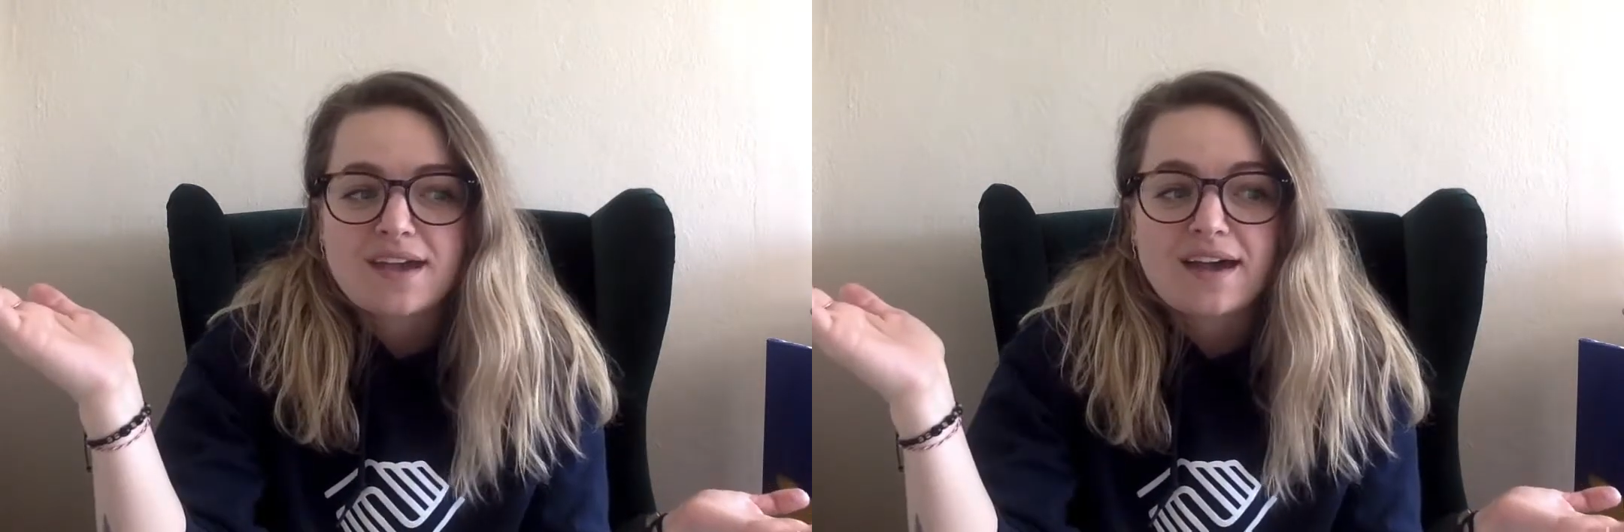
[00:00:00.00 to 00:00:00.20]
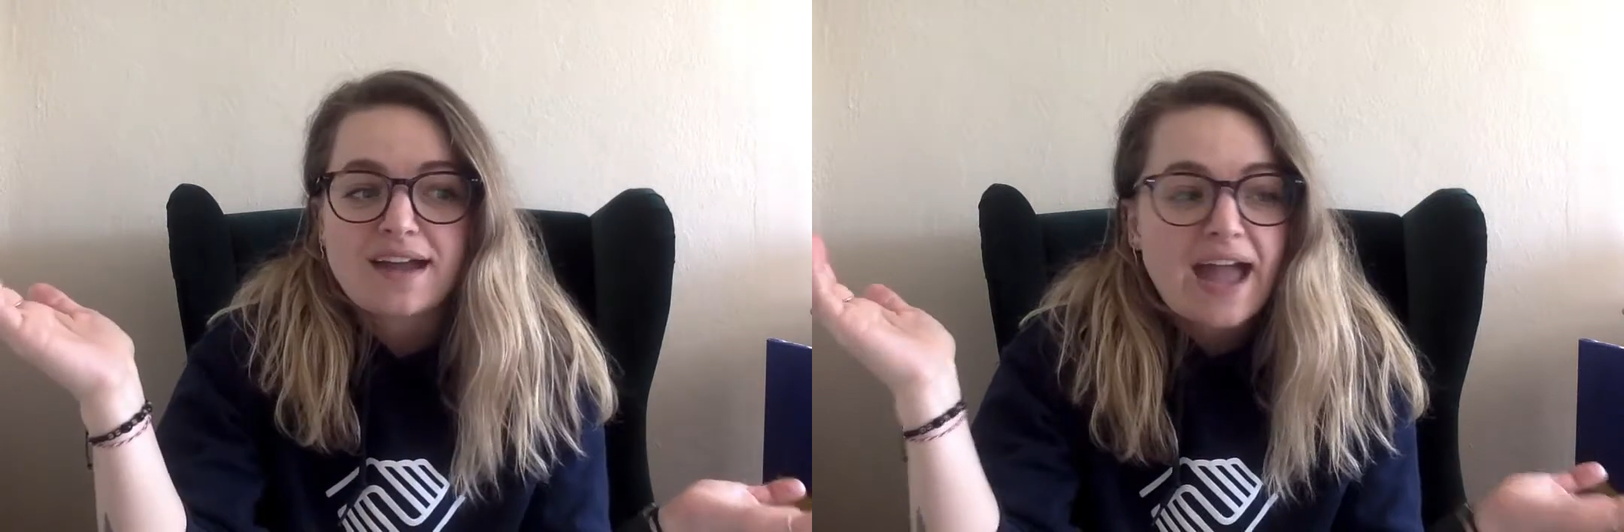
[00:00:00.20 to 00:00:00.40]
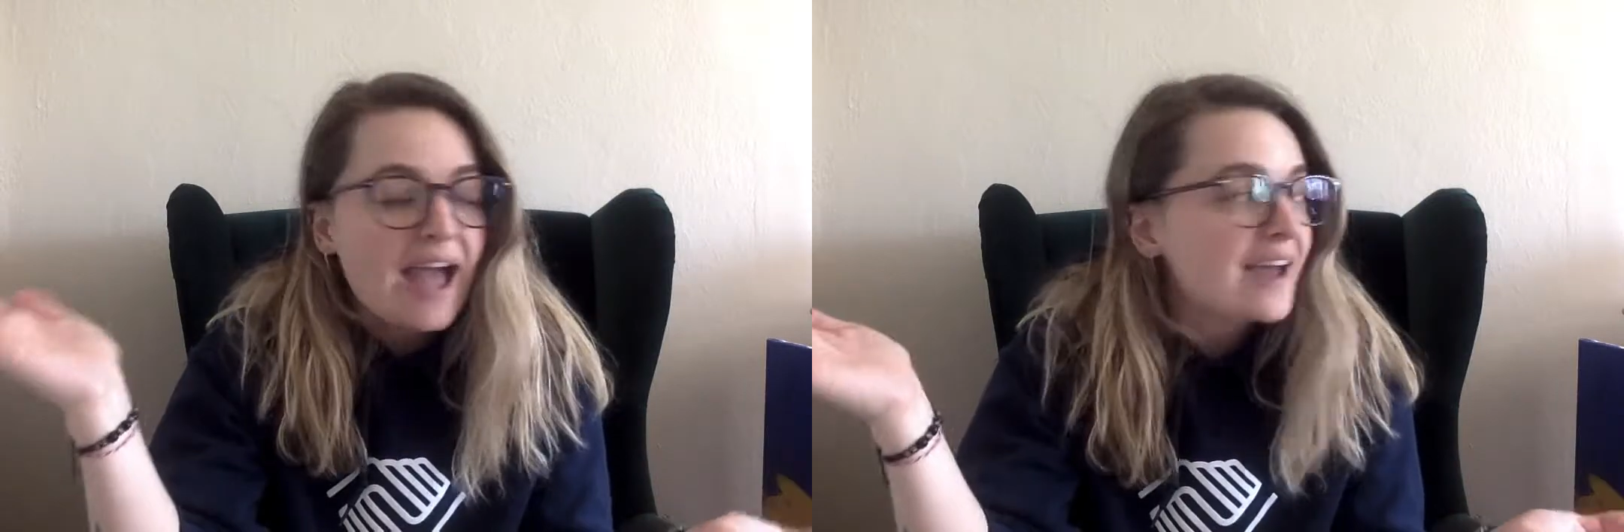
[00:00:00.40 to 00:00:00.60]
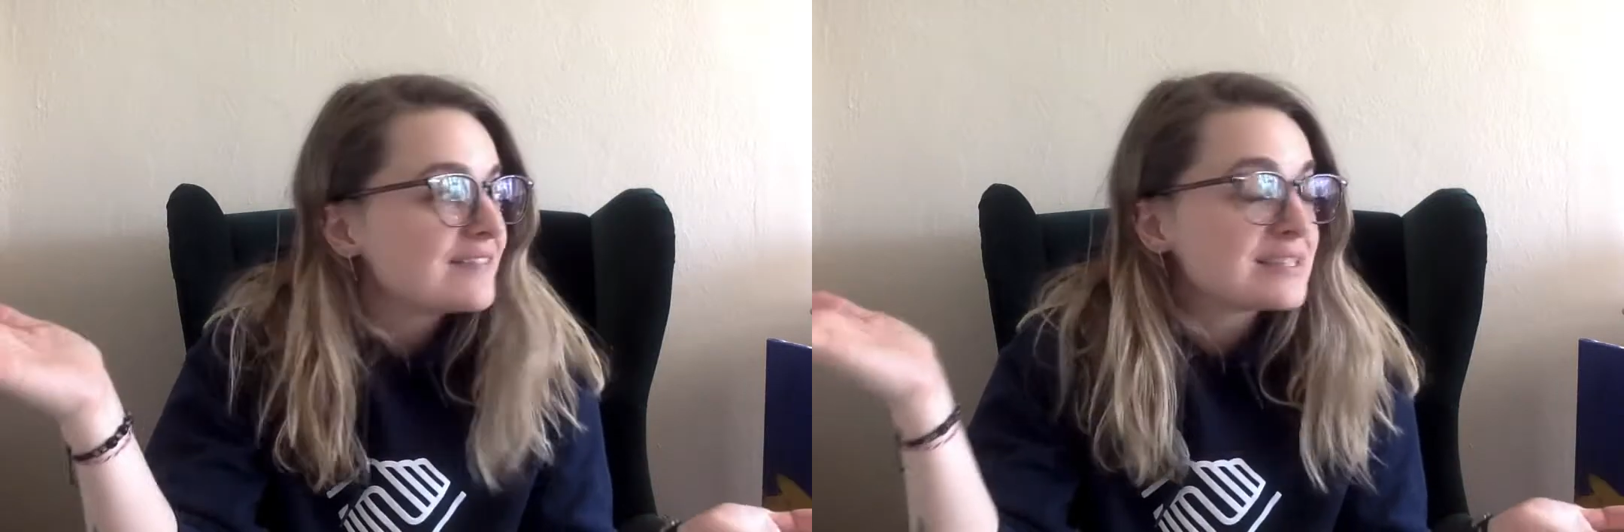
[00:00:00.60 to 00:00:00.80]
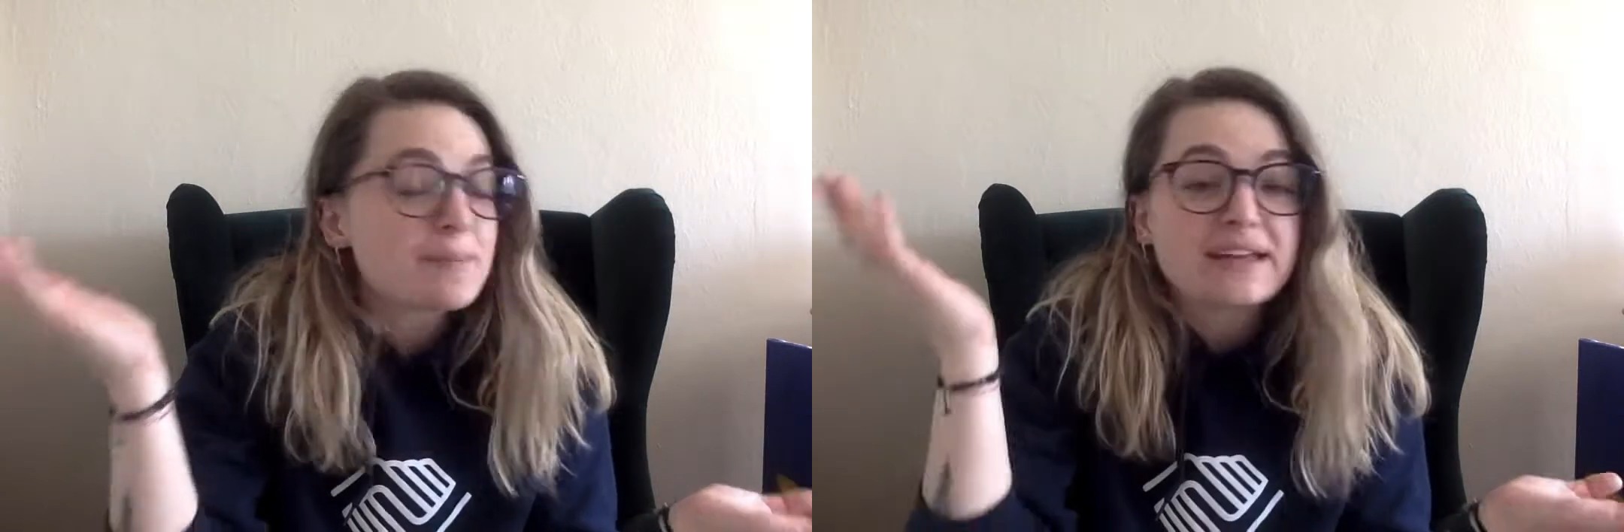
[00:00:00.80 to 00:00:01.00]
have
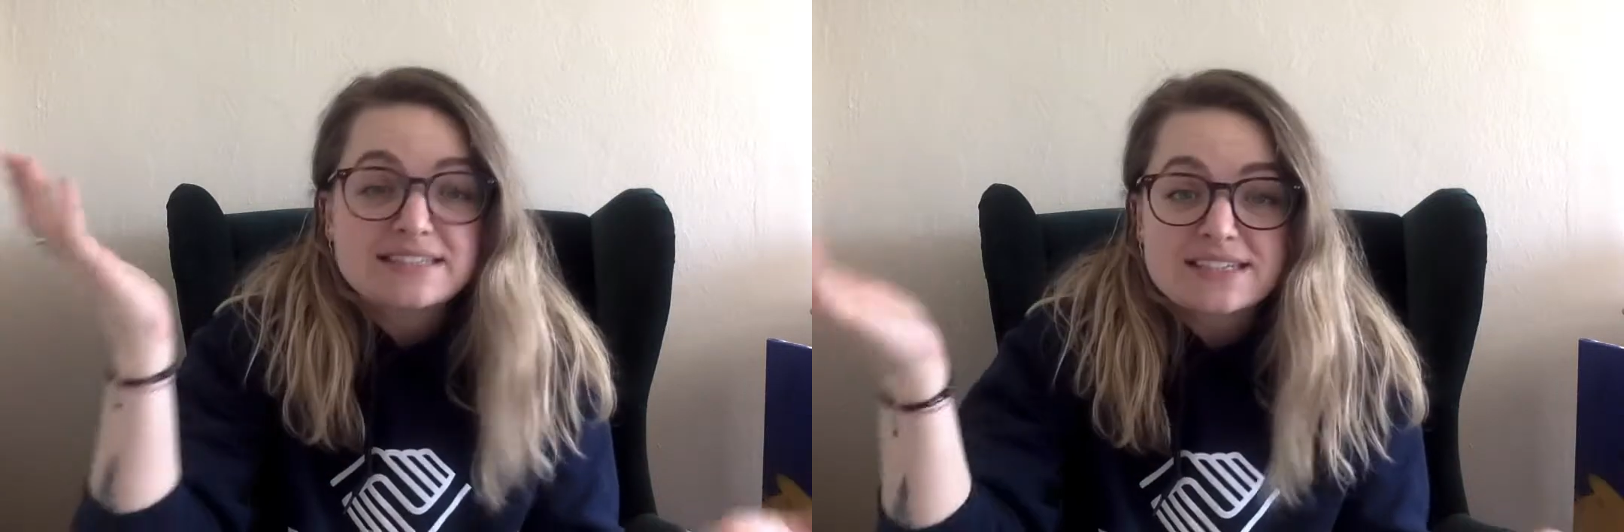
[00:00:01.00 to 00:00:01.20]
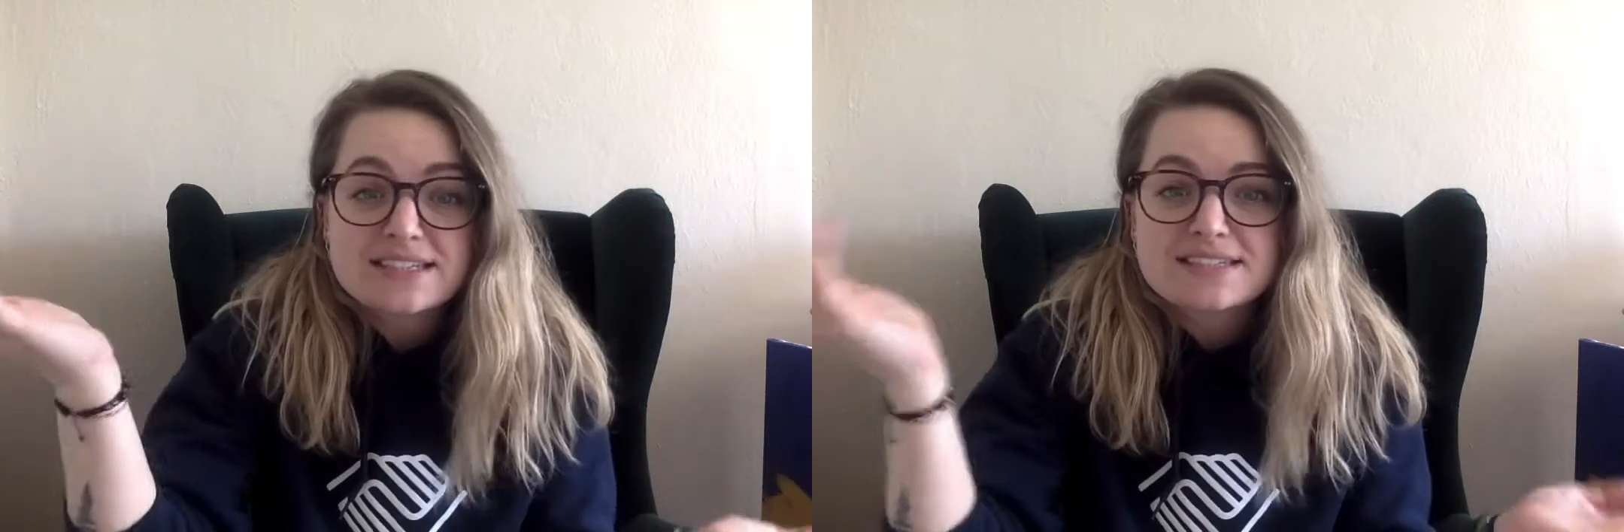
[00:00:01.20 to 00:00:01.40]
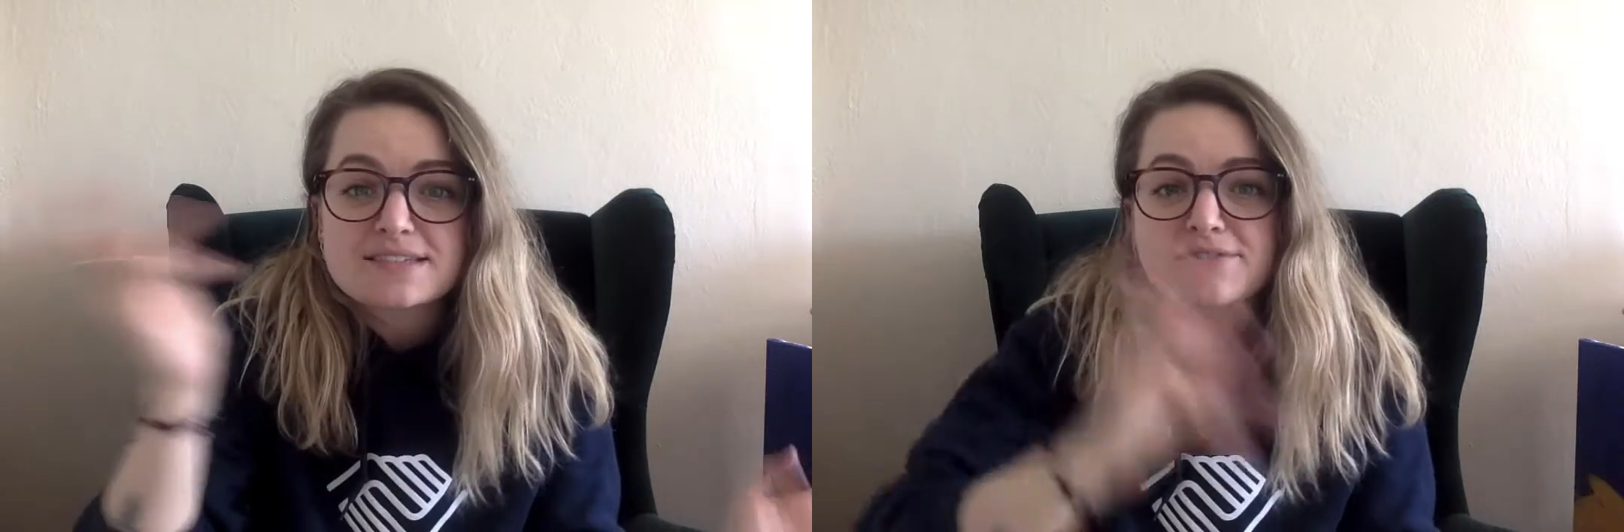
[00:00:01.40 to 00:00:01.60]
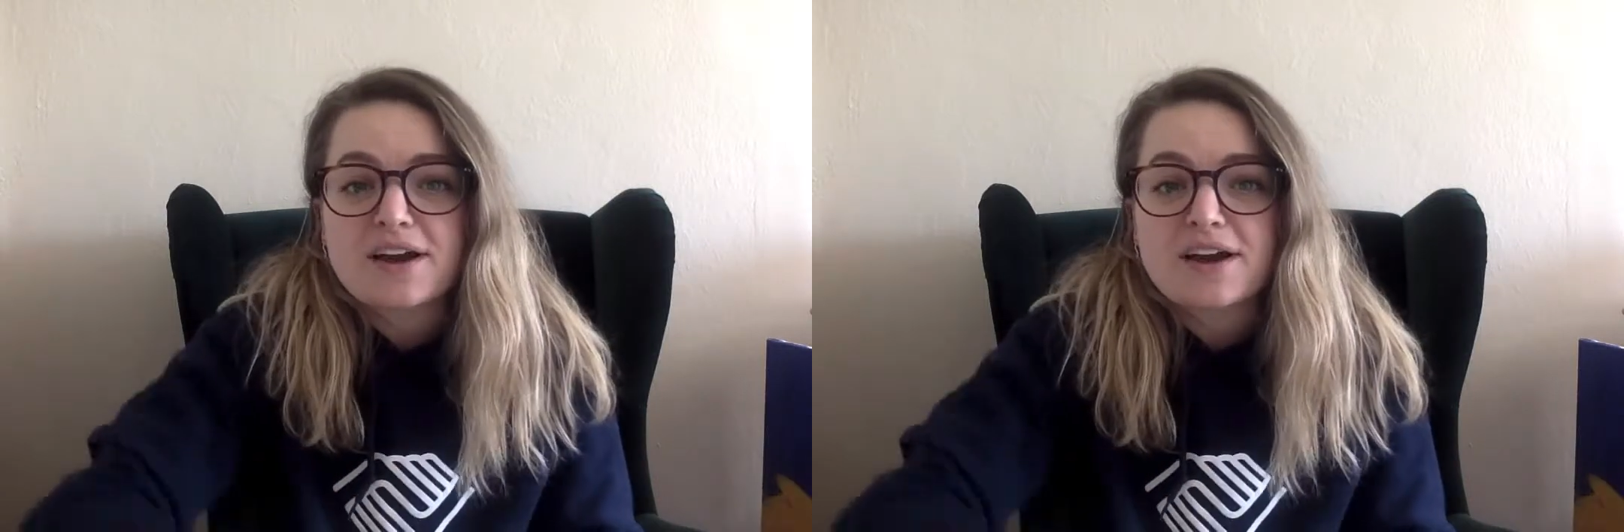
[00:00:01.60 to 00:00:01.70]
some ideas of